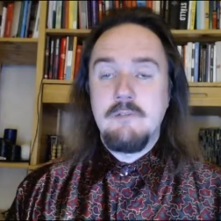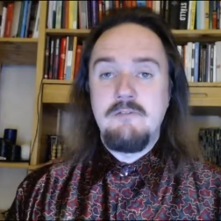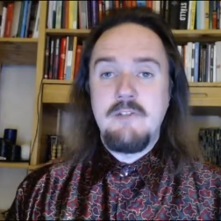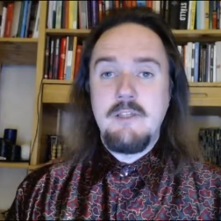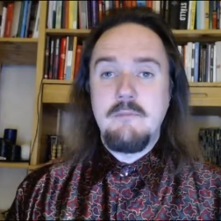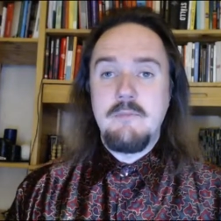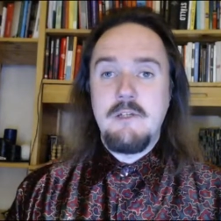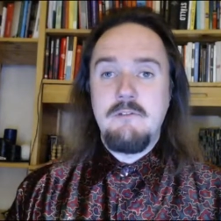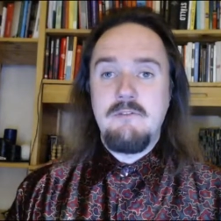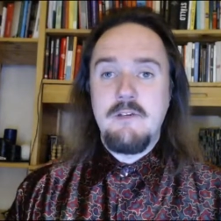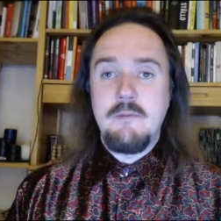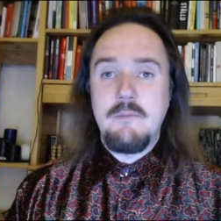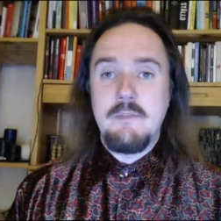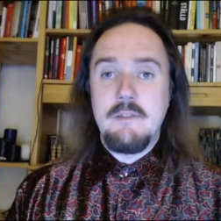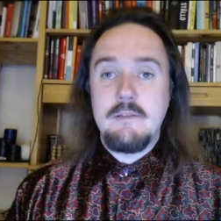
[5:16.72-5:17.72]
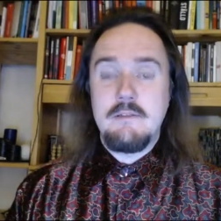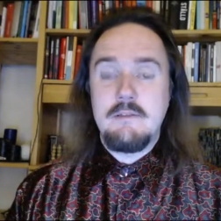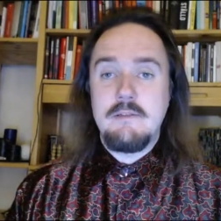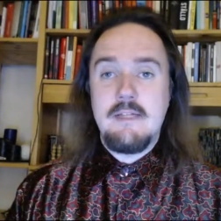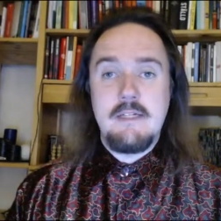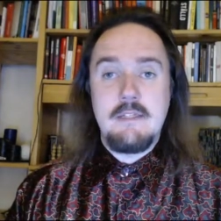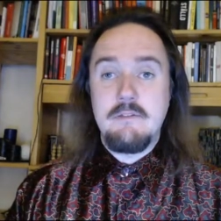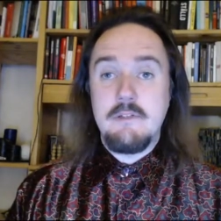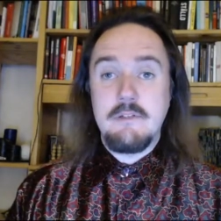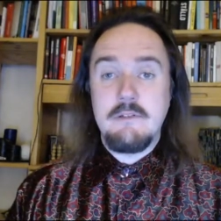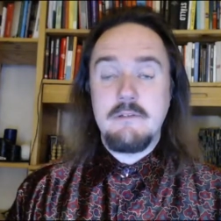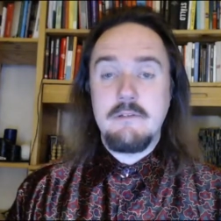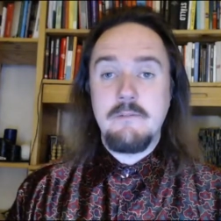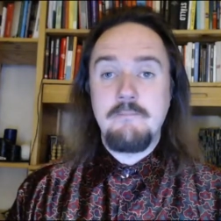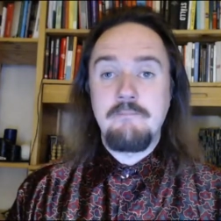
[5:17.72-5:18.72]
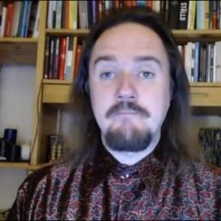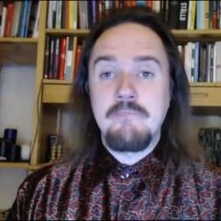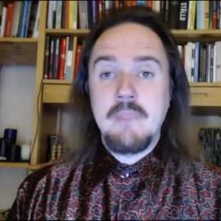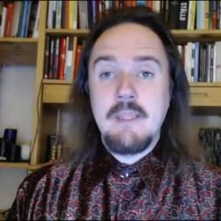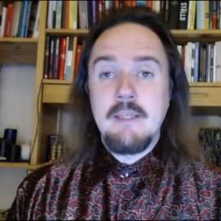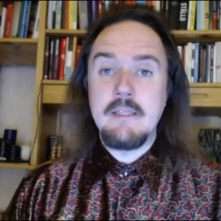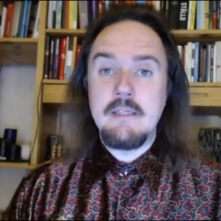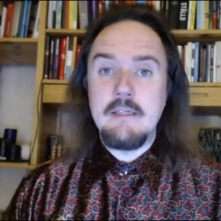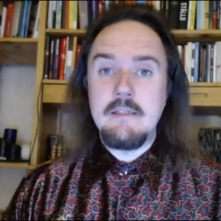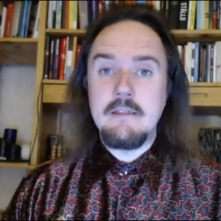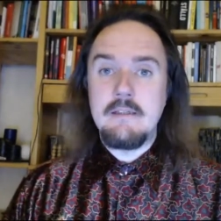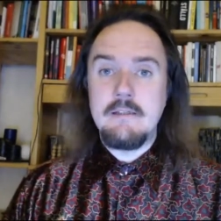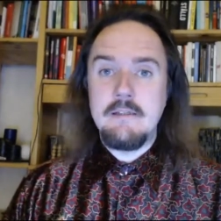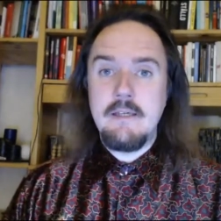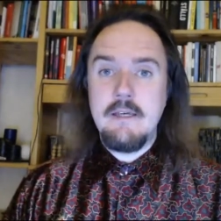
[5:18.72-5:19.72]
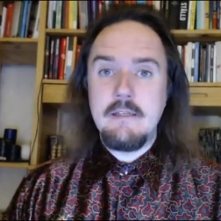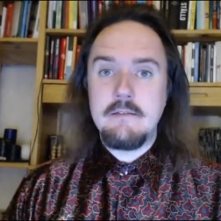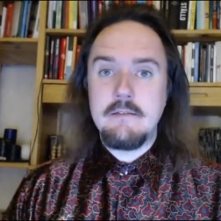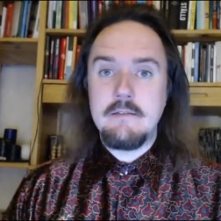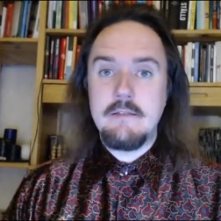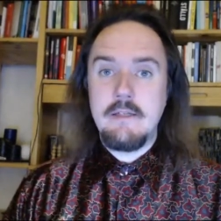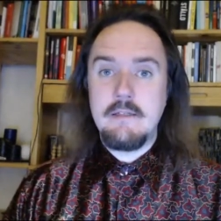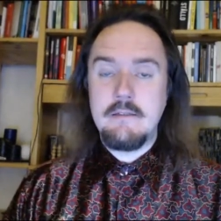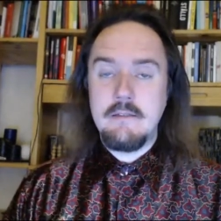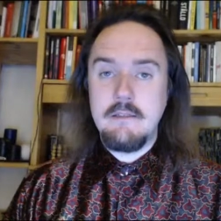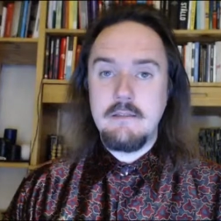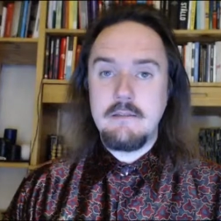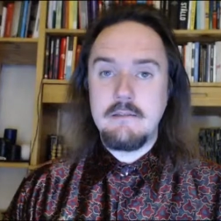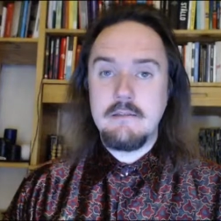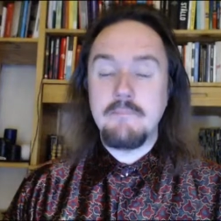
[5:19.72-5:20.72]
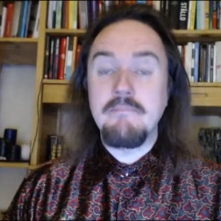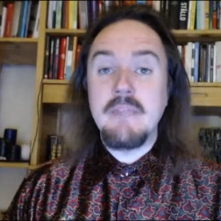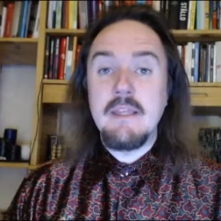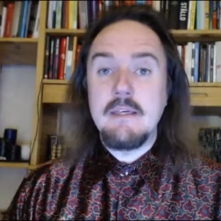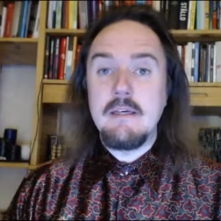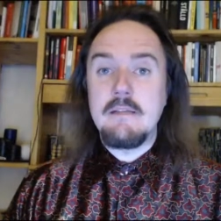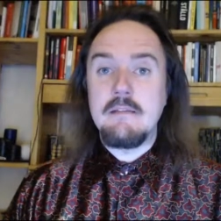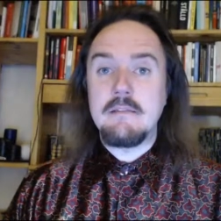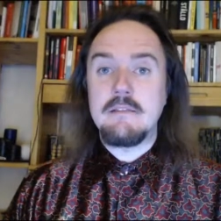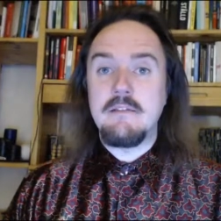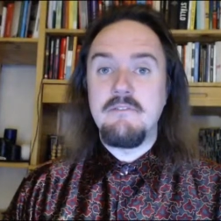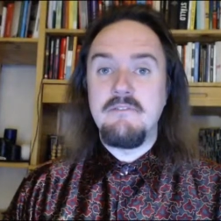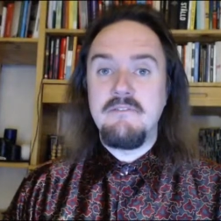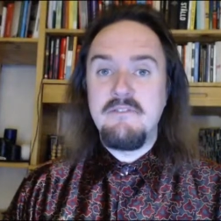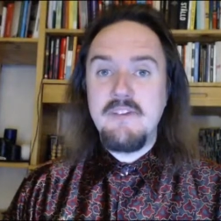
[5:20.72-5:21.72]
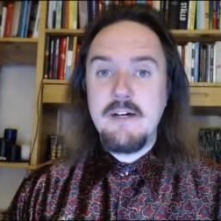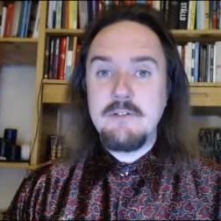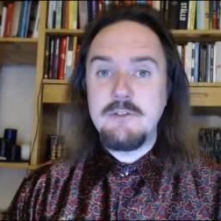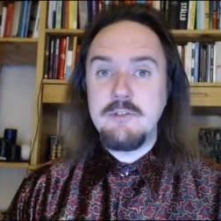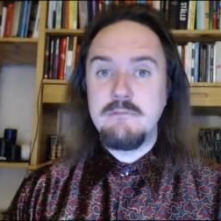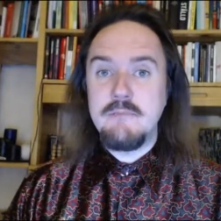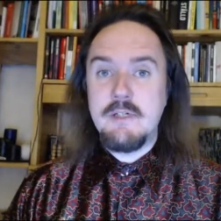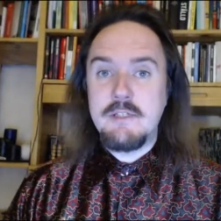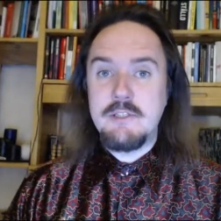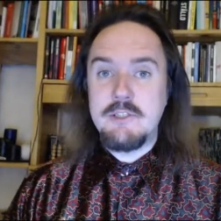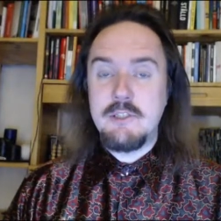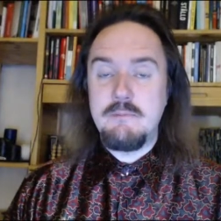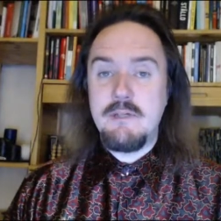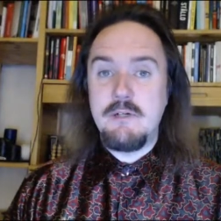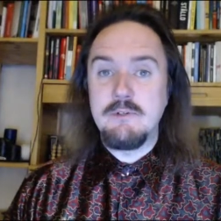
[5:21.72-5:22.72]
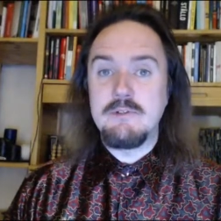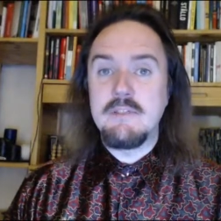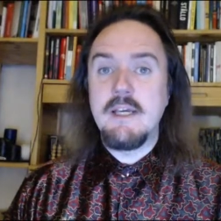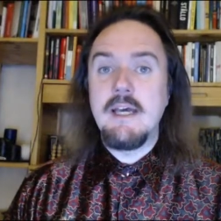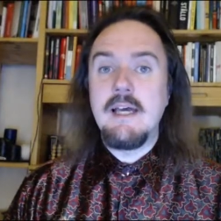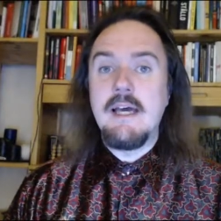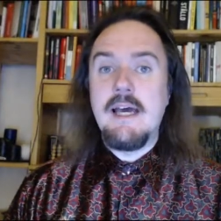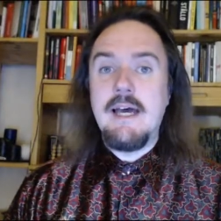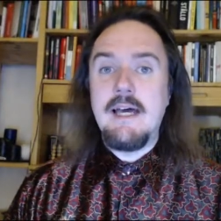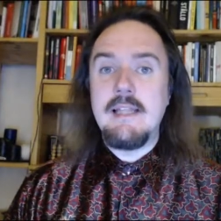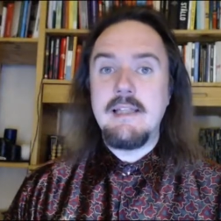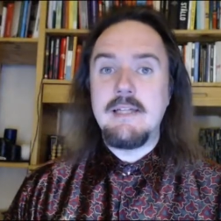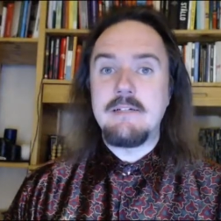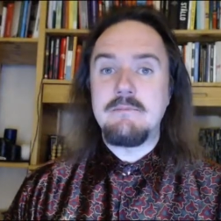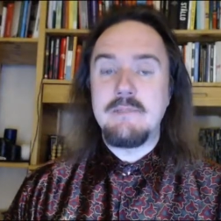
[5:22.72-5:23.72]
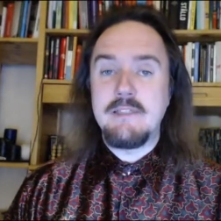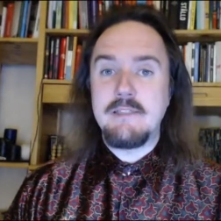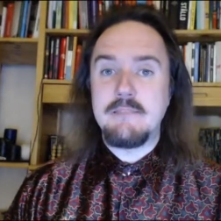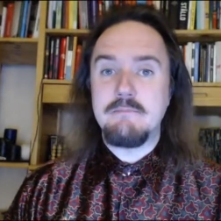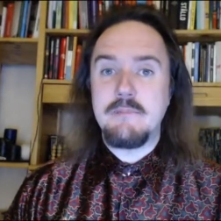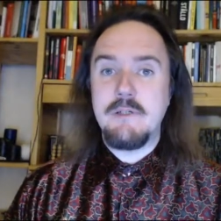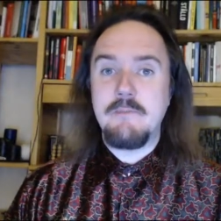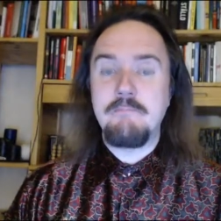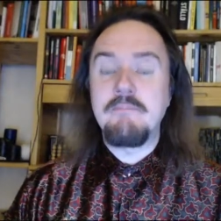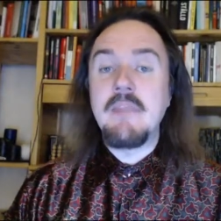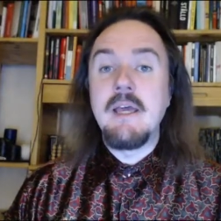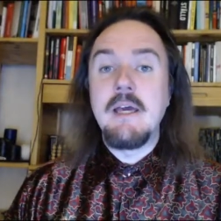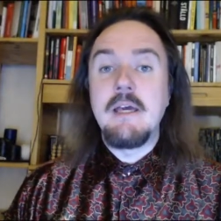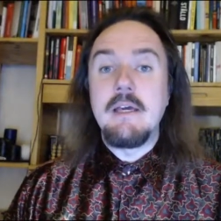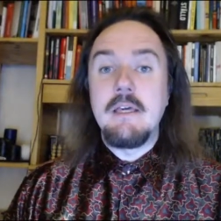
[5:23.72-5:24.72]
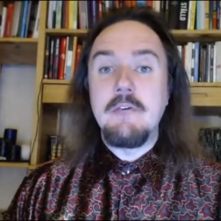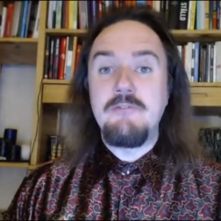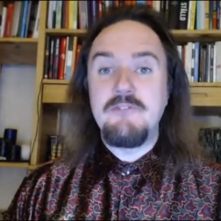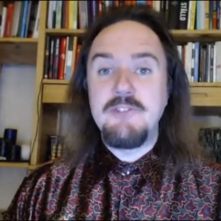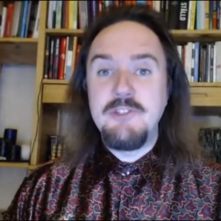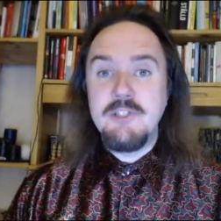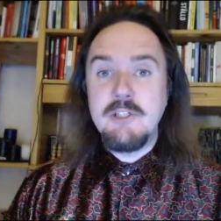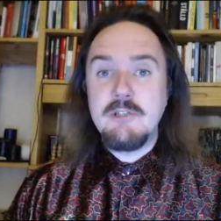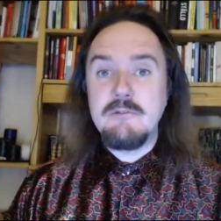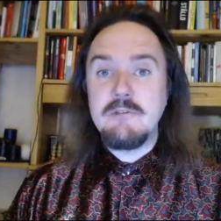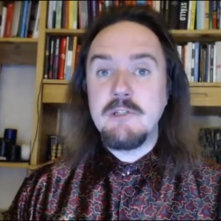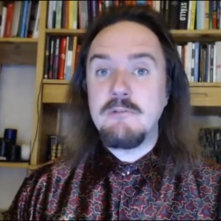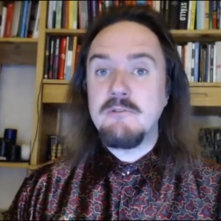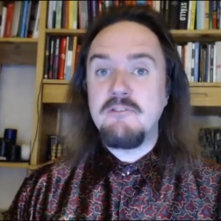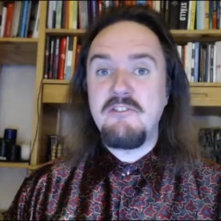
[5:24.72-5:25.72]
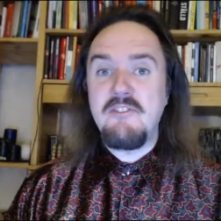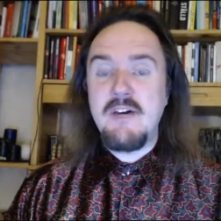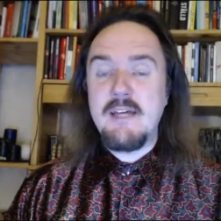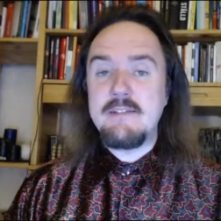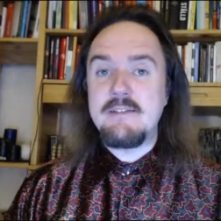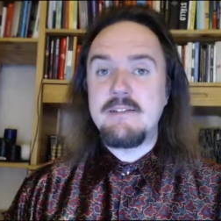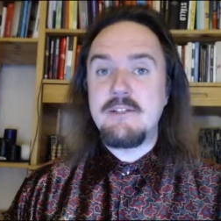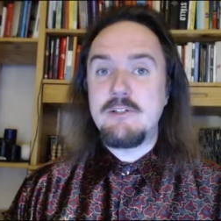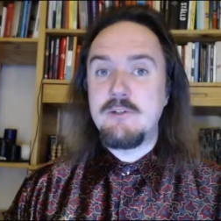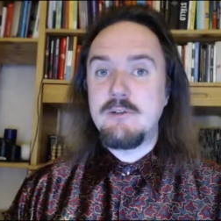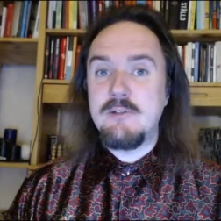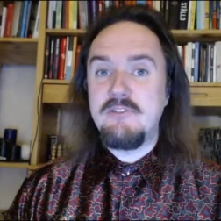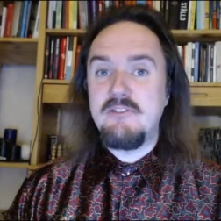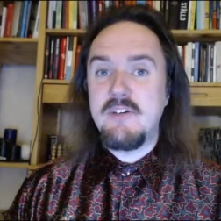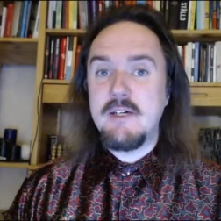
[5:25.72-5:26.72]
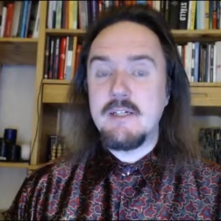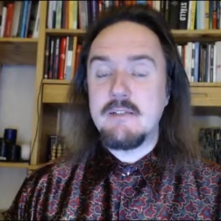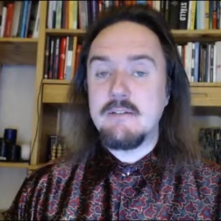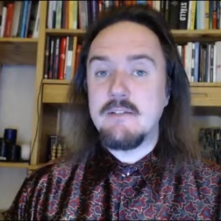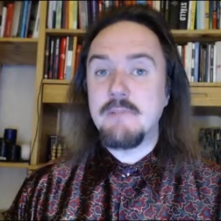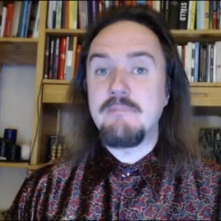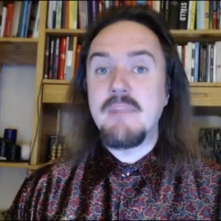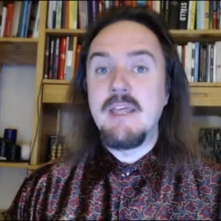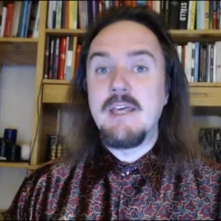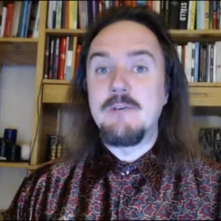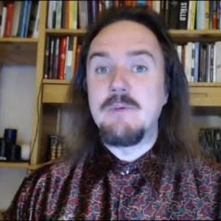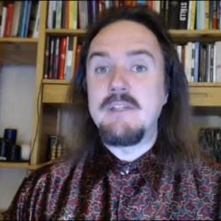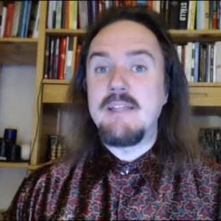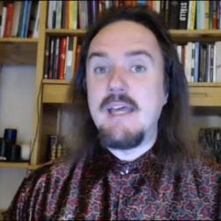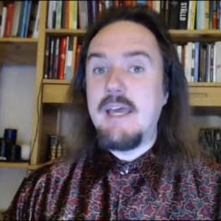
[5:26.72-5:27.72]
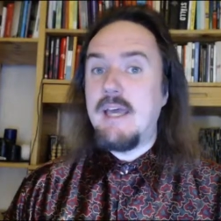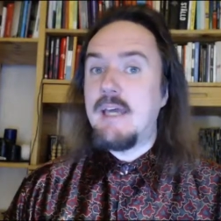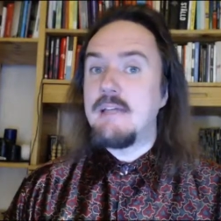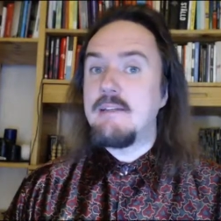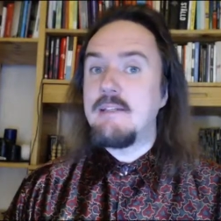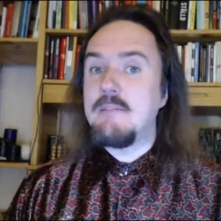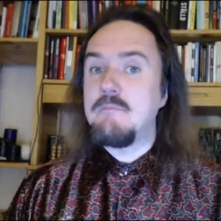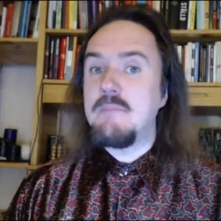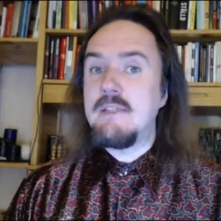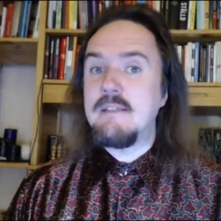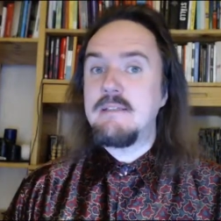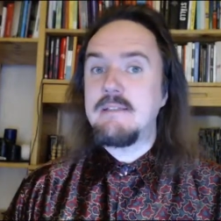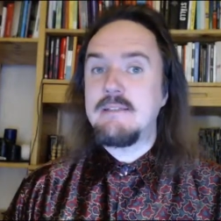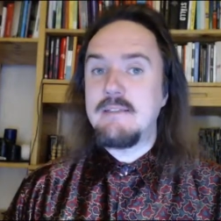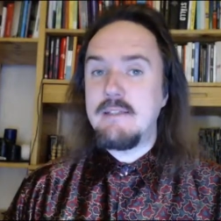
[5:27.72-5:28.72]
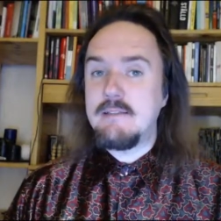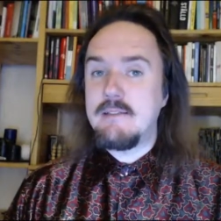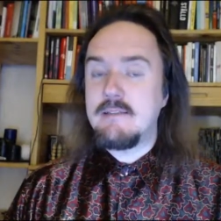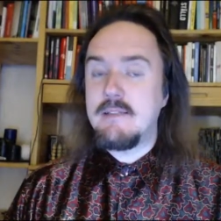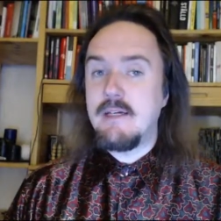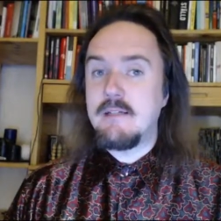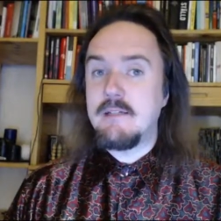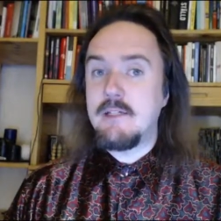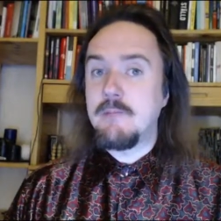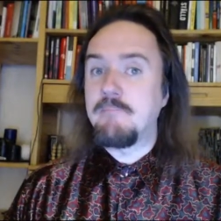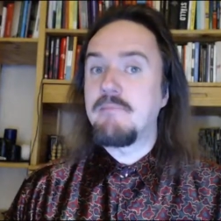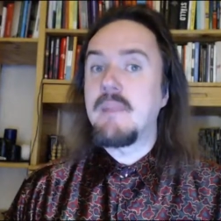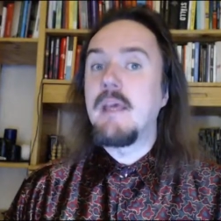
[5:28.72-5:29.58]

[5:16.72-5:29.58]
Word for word: a female feminist activist. In cases like these, it is very much about alarmism. If you don't fight the good fight with any means necessary,